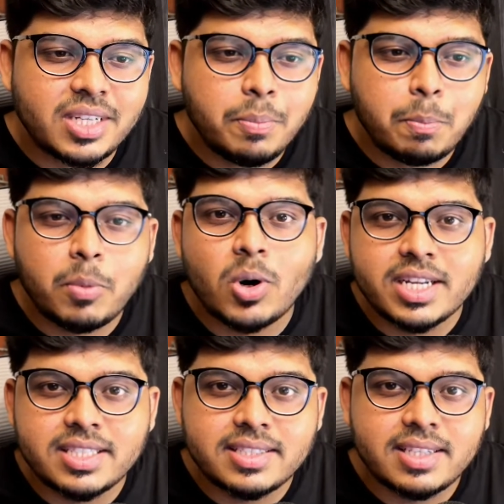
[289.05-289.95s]

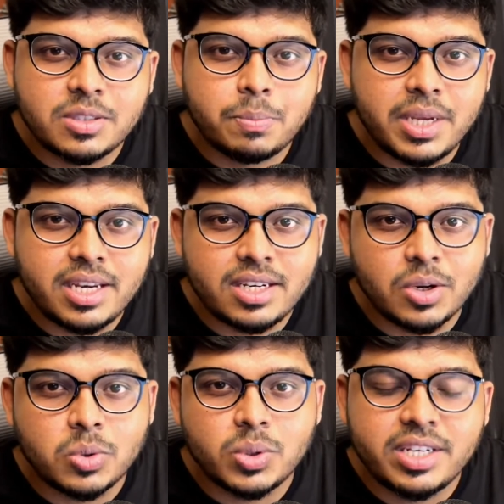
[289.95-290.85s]
important this has been,
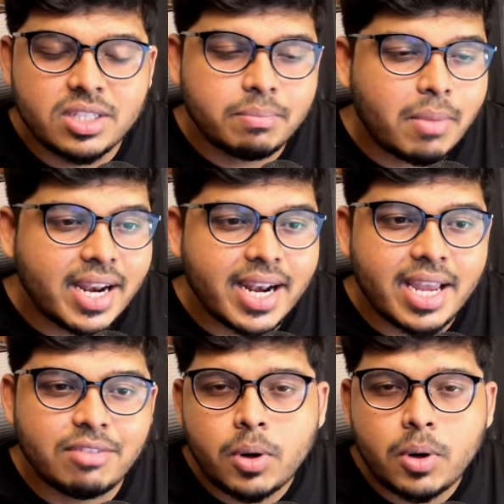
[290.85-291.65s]
in my life.